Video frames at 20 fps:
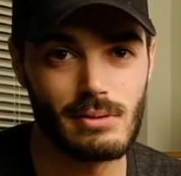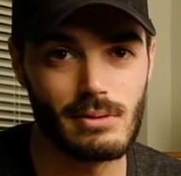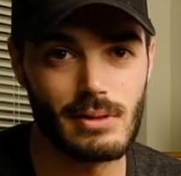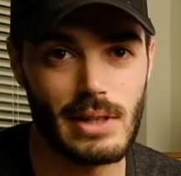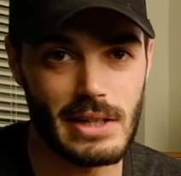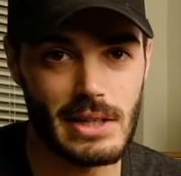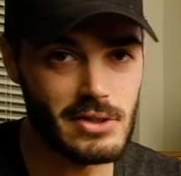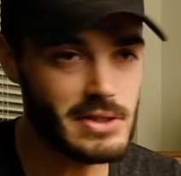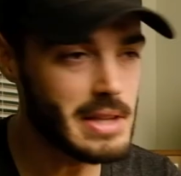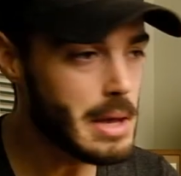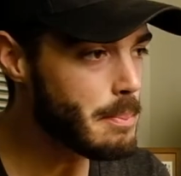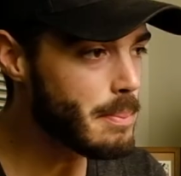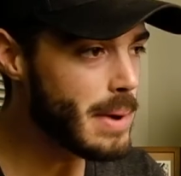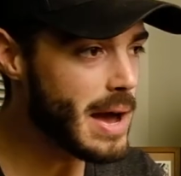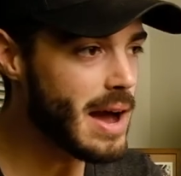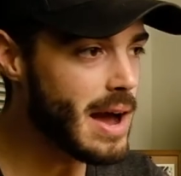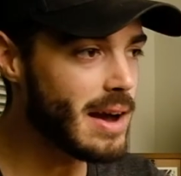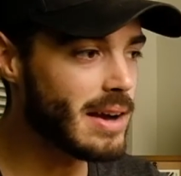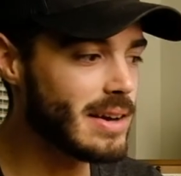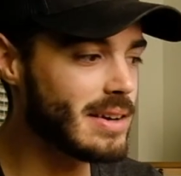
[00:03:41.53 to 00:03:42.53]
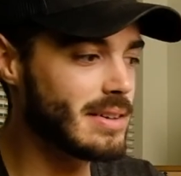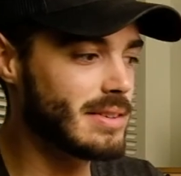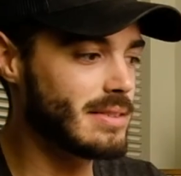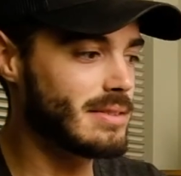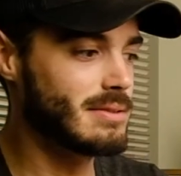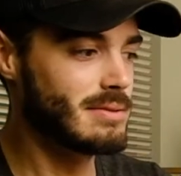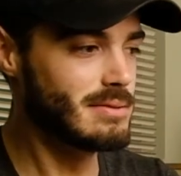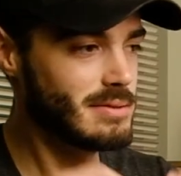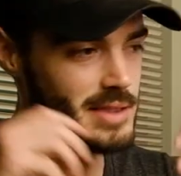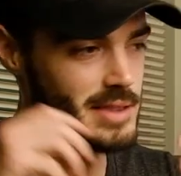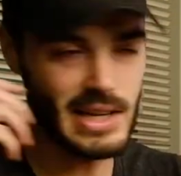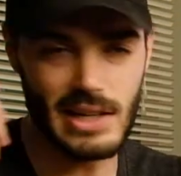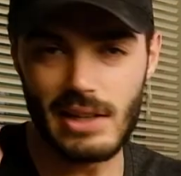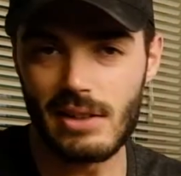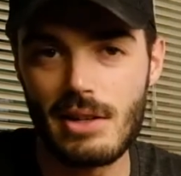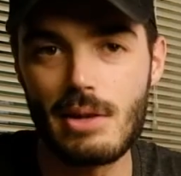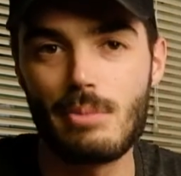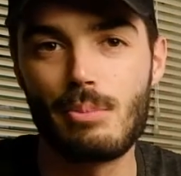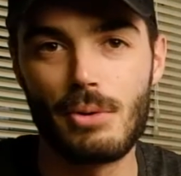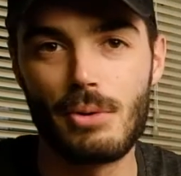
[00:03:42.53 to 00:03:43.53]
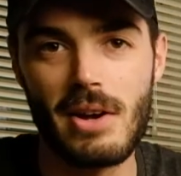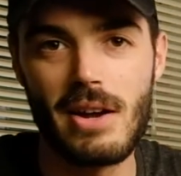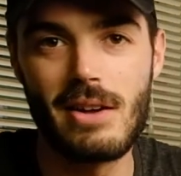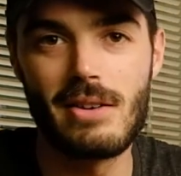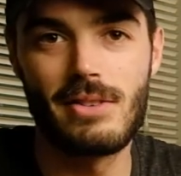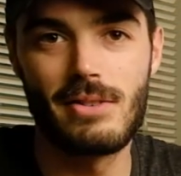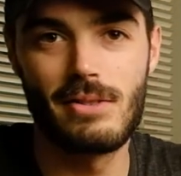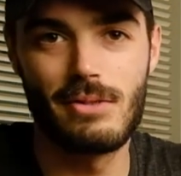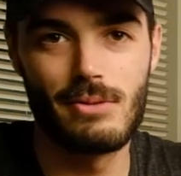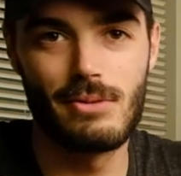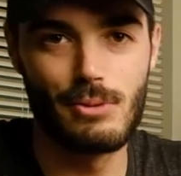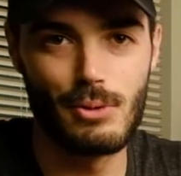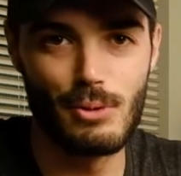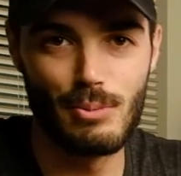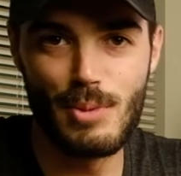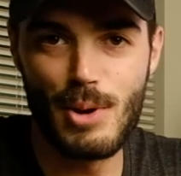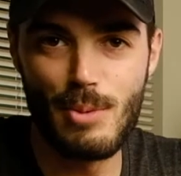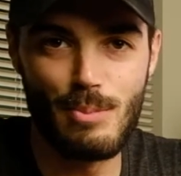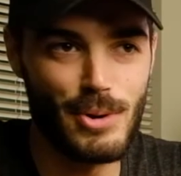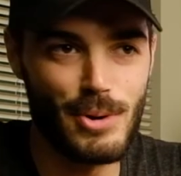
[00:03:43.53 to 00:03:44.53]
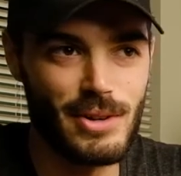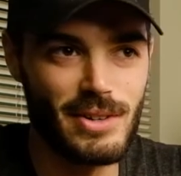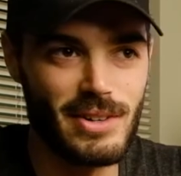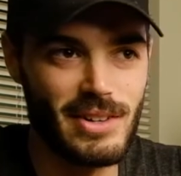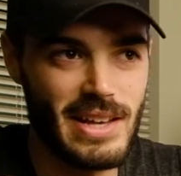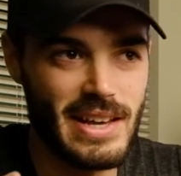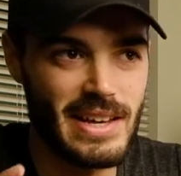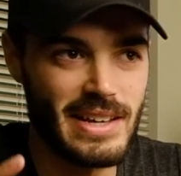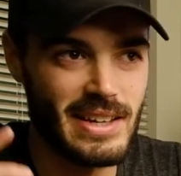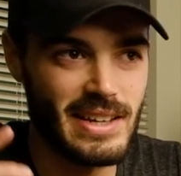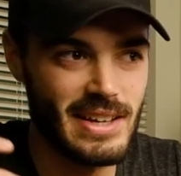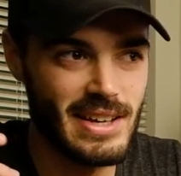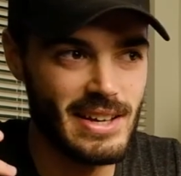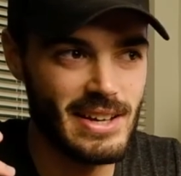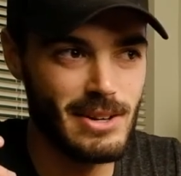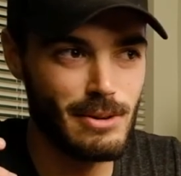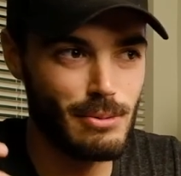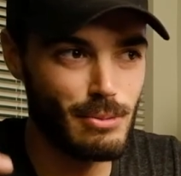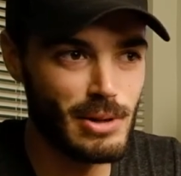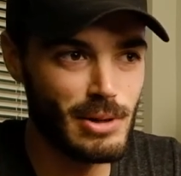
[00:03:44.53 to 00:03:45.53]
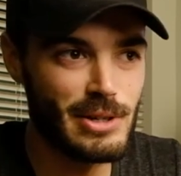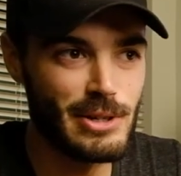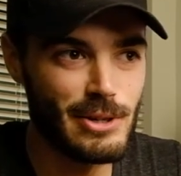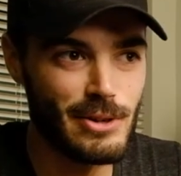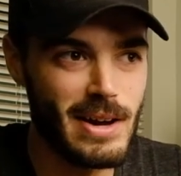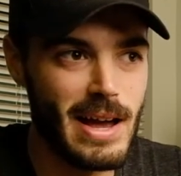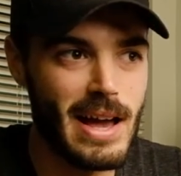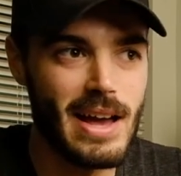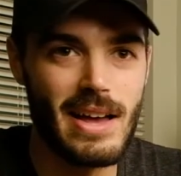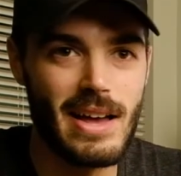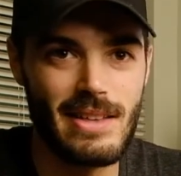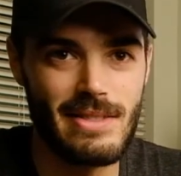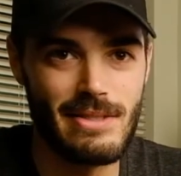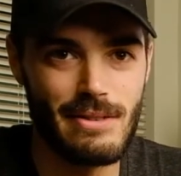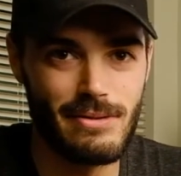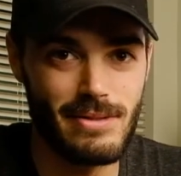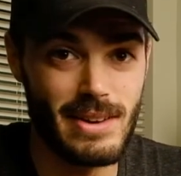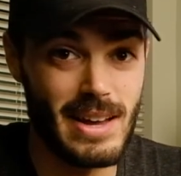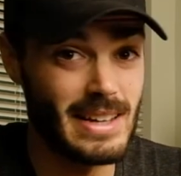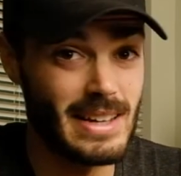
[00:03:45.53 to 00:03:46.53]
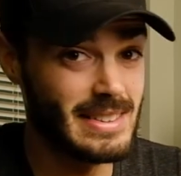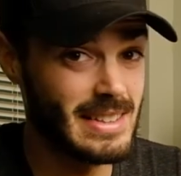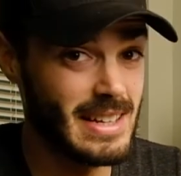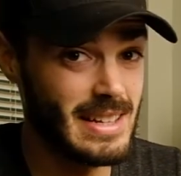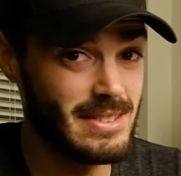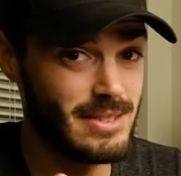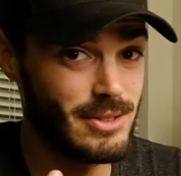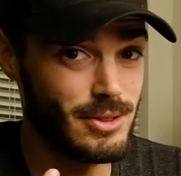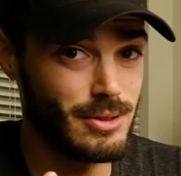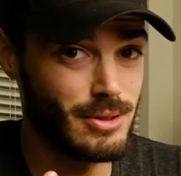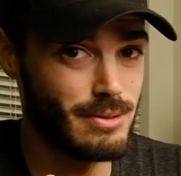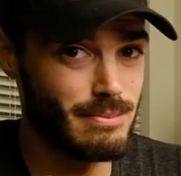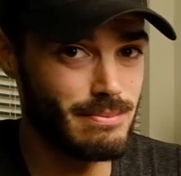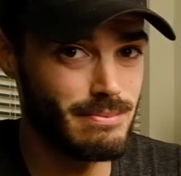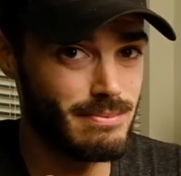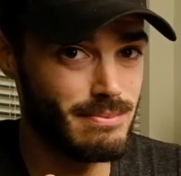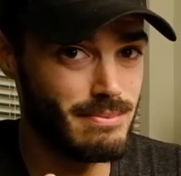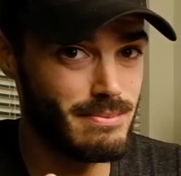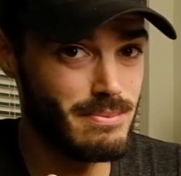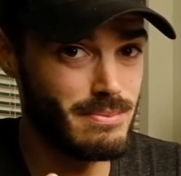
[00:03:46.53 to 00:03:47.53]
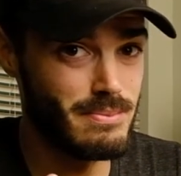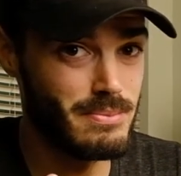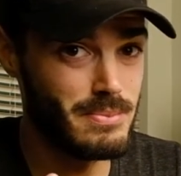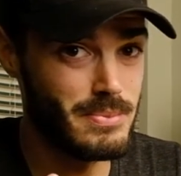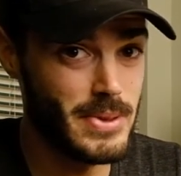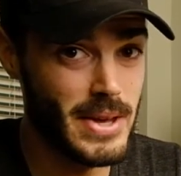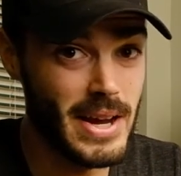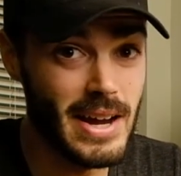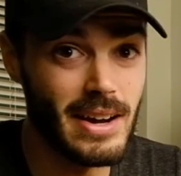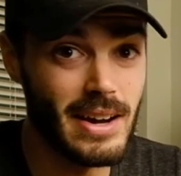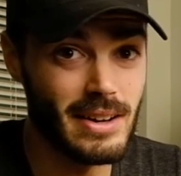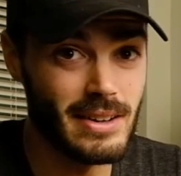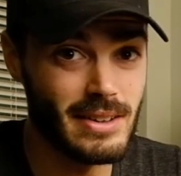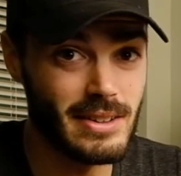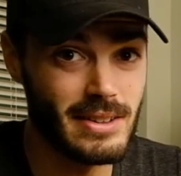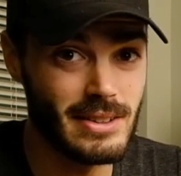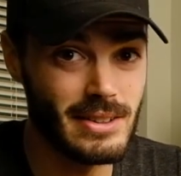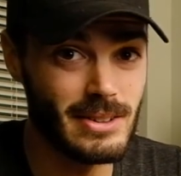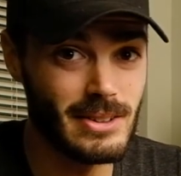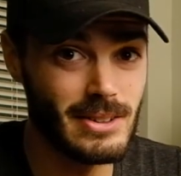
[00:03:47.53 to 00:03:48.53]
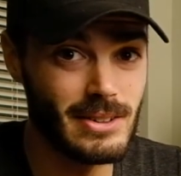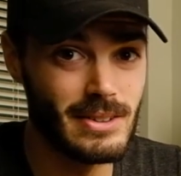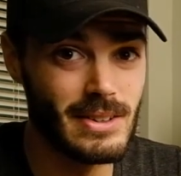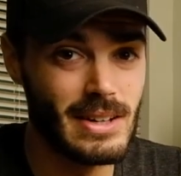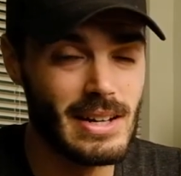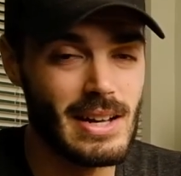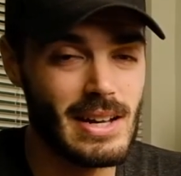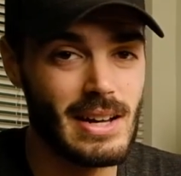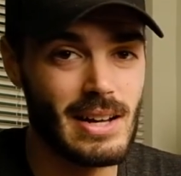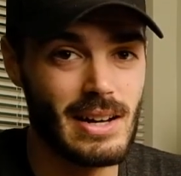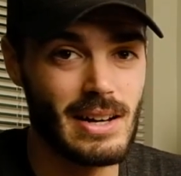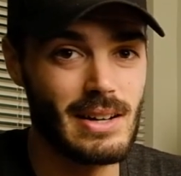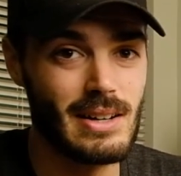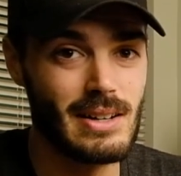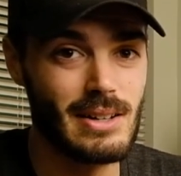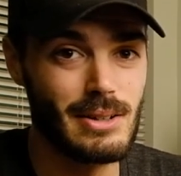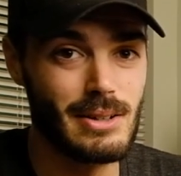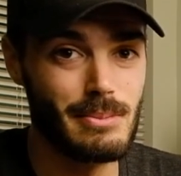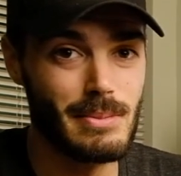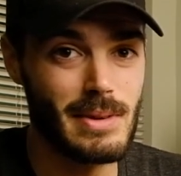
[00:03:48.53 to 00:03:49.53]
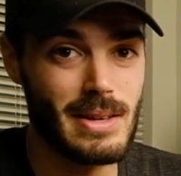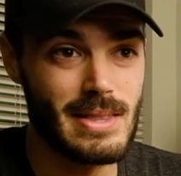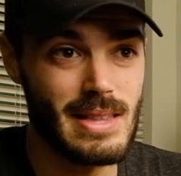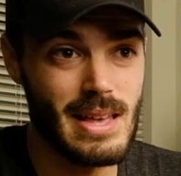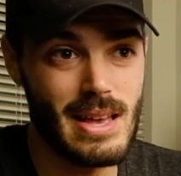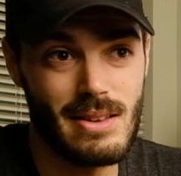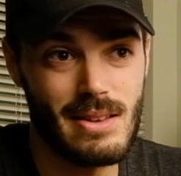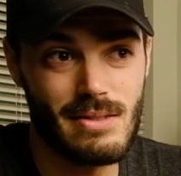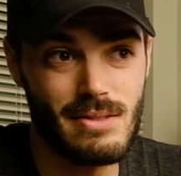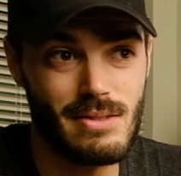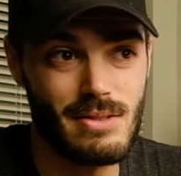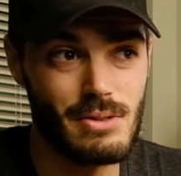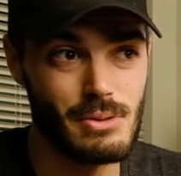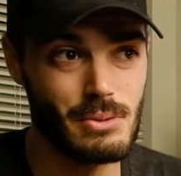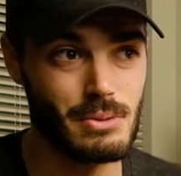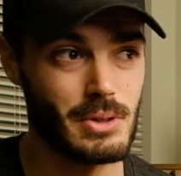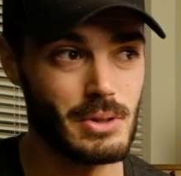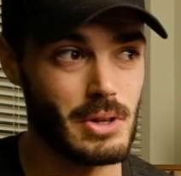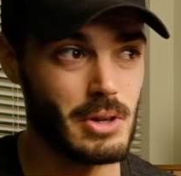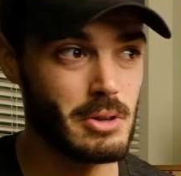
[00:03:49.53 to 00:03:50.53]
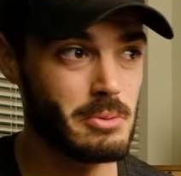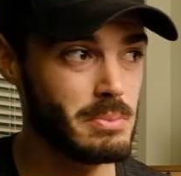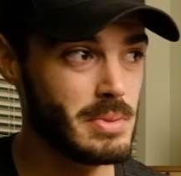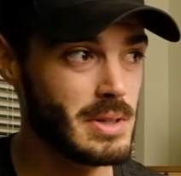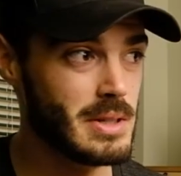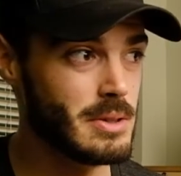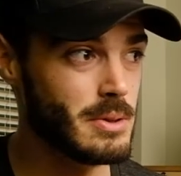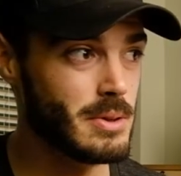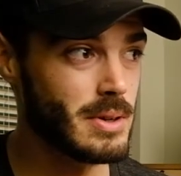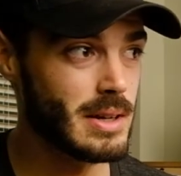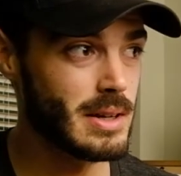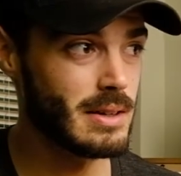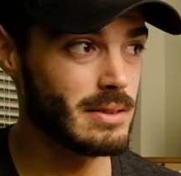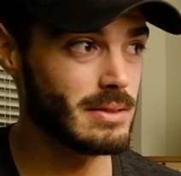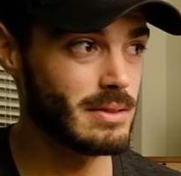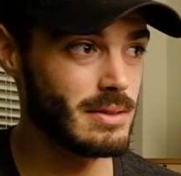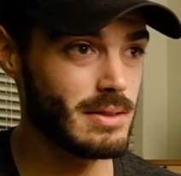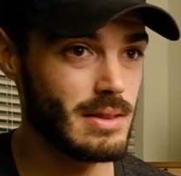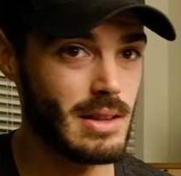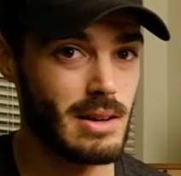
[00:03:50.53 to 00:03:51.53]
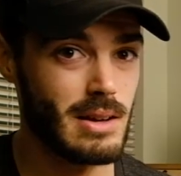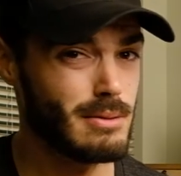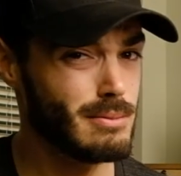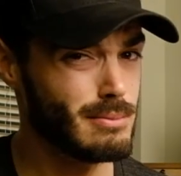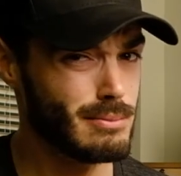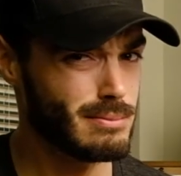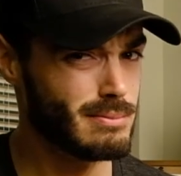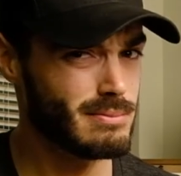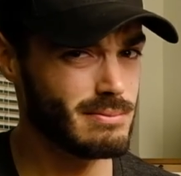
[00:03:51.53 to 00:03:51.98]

Take a step back, take a deep breath, remember like where you're at and the fact that you're there, you know, and that you could be doing a lot